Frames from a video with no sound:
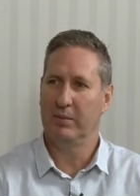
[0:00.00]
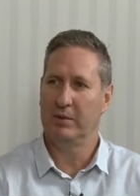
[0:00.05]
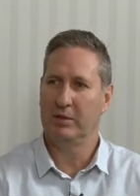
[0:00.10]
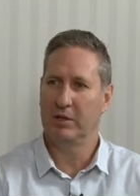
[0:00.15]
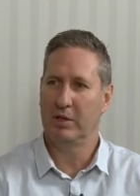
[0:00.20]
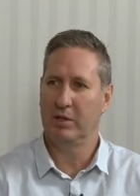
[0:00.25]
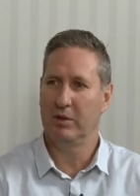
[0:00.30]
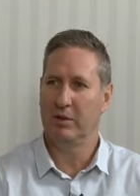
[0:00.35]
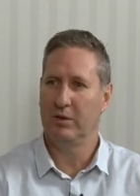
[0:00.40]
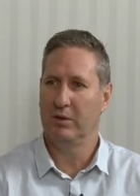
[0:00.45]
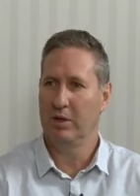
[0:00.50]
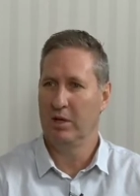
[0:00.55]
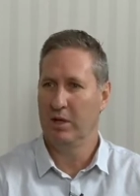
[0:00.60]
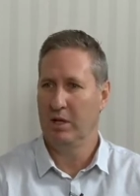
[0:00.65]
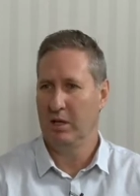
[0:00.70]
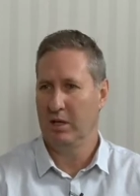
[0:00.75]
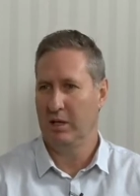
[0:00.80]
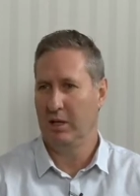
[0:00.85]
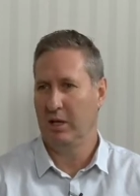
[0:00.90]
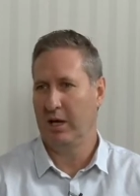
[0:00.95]
so
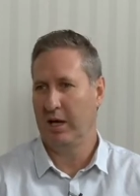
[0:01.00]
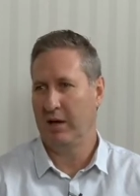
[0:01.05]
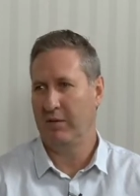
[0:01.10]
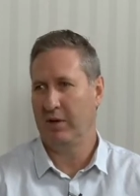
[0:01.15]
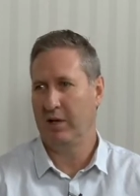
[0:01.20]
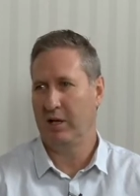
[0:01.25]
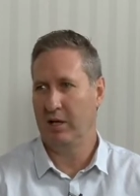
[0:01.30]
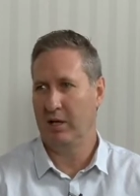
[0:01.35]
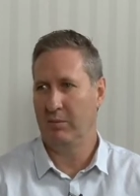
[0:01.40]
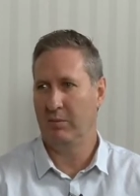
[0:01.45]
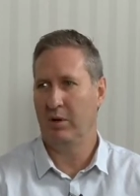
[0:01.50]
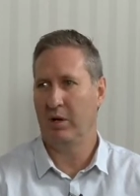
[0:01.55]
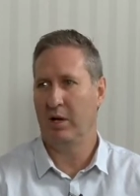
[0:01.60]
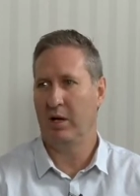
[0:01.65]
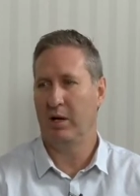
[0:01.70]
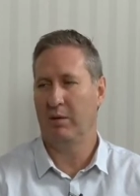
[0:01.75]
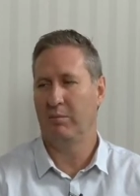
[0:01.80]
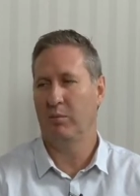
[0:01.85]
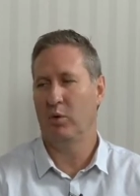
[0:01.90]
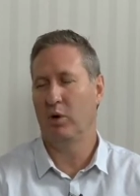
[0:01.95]
having a
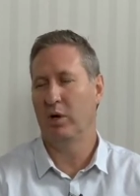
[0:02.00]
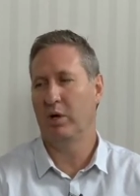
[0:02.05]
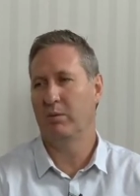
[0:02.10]
more